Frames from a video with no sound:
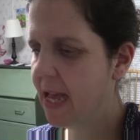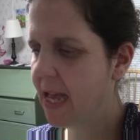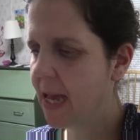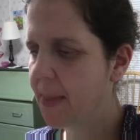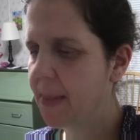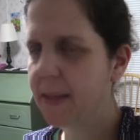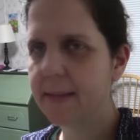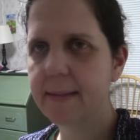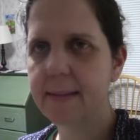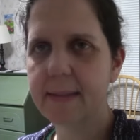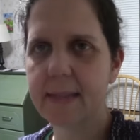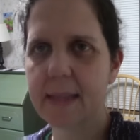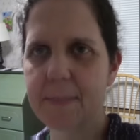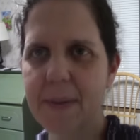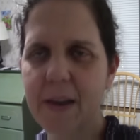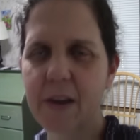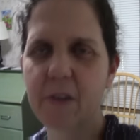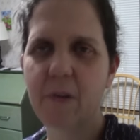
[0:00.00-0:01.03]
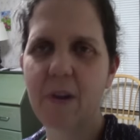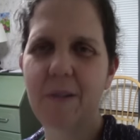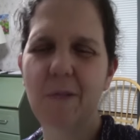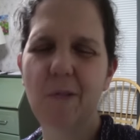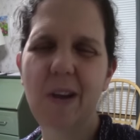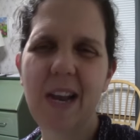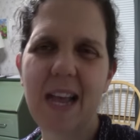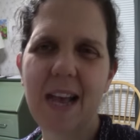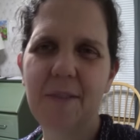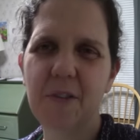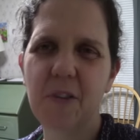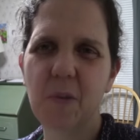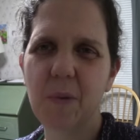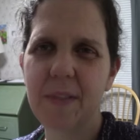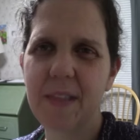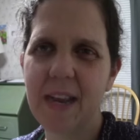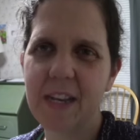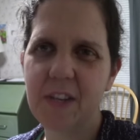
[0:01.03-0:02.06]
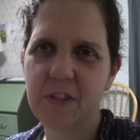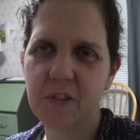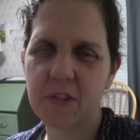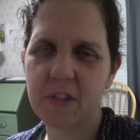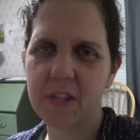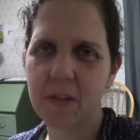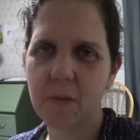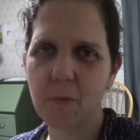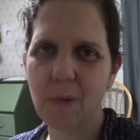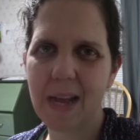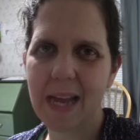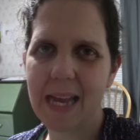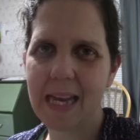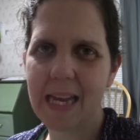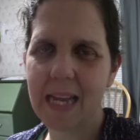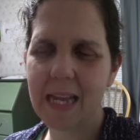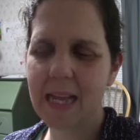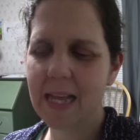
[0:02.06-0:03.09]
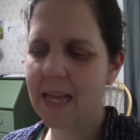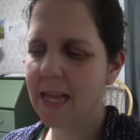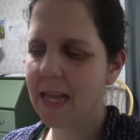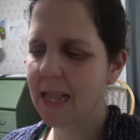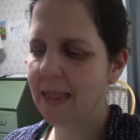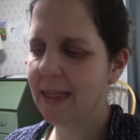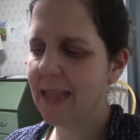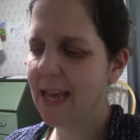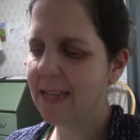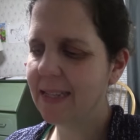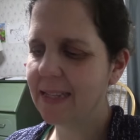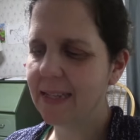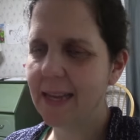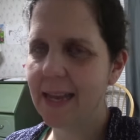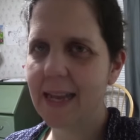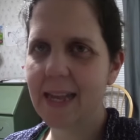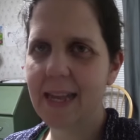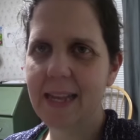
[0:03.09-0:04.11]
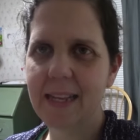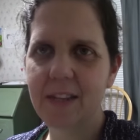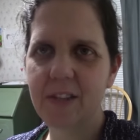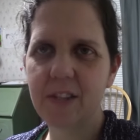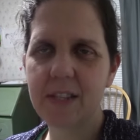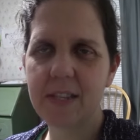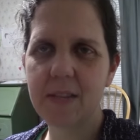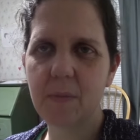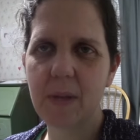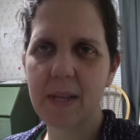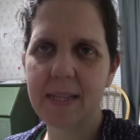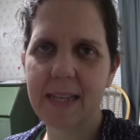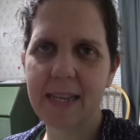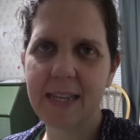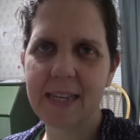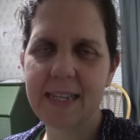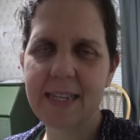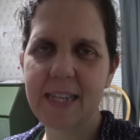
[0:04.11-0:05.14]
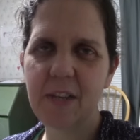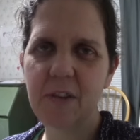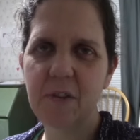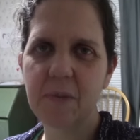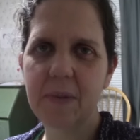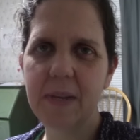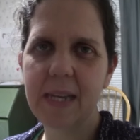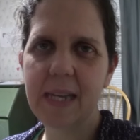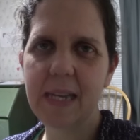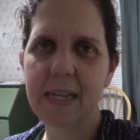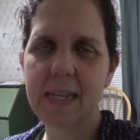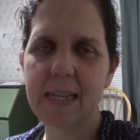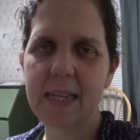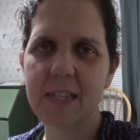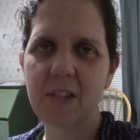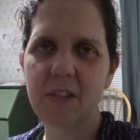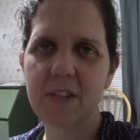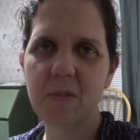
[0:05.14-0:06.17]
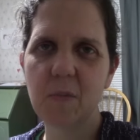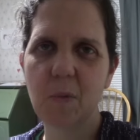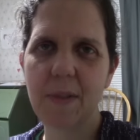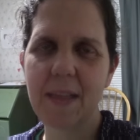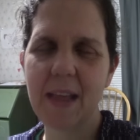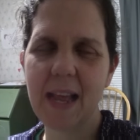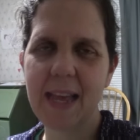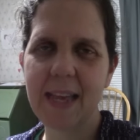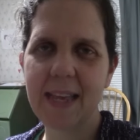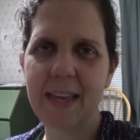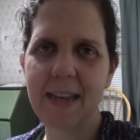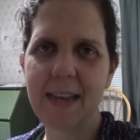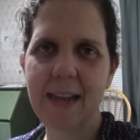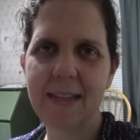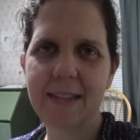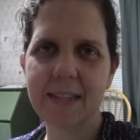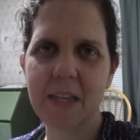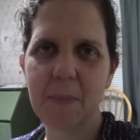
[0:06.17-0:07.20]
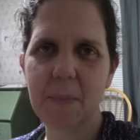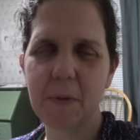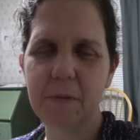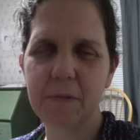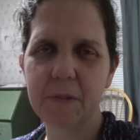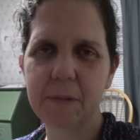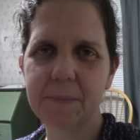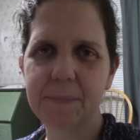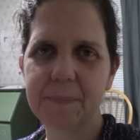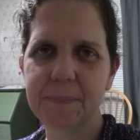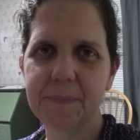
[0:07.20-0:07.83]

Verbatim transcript: And this is the paragraph right after the one that I just read last night. And it just, as I continue to read it, it's just one that I cannot skip over.